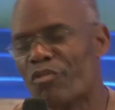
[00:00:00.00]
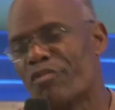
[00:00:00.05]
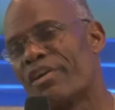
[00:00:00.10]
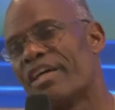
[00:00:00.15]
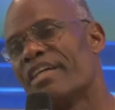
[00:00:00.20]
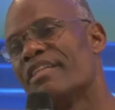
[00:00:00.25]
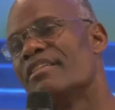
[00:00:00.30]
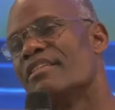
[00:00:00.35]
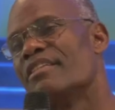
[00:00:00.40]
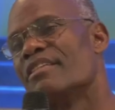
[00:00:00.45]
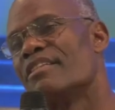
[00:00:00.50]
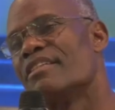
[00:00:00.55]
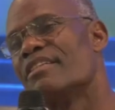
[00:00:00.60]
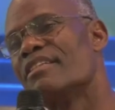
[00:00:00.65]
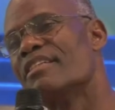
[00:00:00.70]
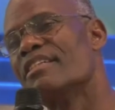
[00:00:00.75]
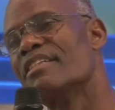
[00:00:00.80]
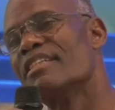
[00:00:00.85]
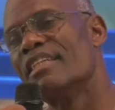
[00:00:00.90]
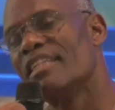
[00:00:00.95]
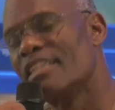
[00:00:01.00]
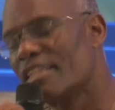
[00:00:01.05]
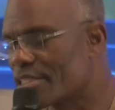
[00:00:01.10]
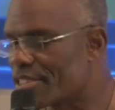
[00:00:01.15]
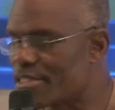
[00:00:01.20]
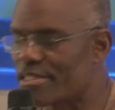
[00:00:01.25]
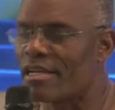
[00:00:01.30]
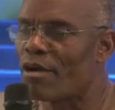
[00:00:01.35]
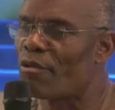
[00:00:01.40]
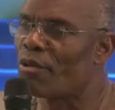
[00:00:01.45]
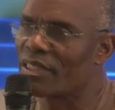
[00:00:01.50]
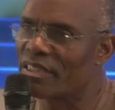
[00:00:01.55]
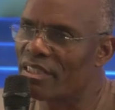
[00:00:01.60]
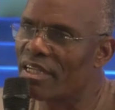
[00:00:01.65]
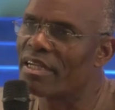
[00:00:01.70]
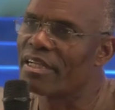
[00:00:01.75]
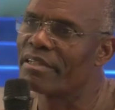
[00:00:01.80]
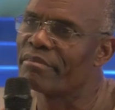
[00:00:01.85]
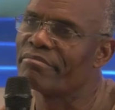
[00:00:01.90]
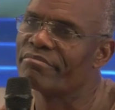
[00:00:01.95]
friends, this is our
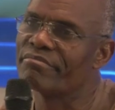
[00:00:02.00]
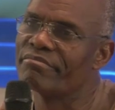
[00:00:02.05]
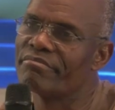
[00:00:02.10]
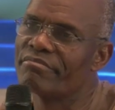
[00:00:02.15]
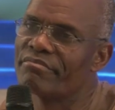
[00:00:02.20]
time.